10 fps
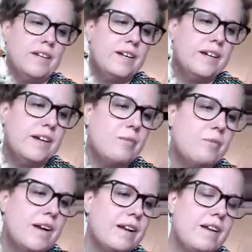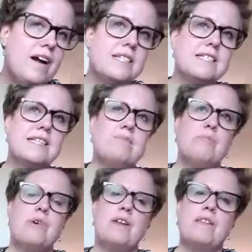one last deep
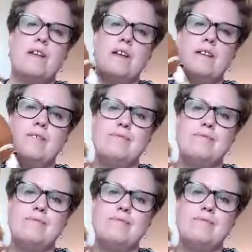breath in.